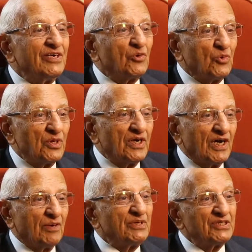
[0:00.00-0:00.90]
When he
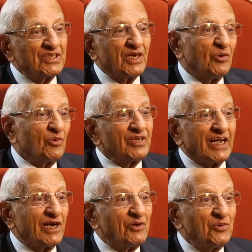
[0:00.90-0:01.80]
couldn't come, he said,
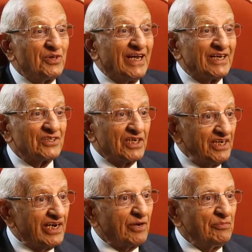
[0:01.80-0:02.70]
look, can I do it
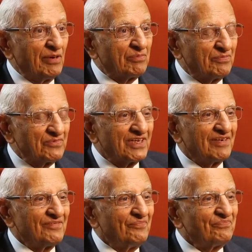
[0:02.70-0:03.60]
next day? He rang me up
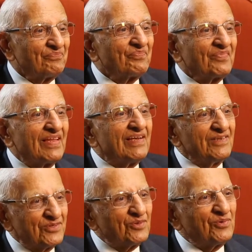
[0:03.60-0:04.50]
himself.
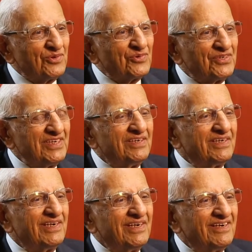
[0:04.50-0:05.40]
So you
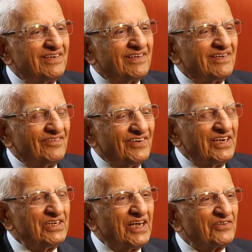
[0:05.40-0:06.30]
see, the,
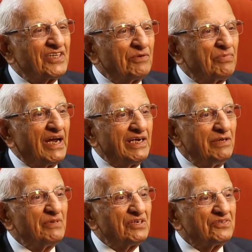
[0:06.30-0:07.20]
it has that
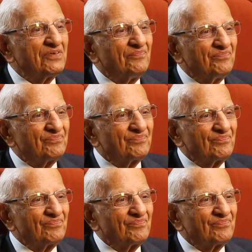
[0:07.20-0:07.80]
brand image.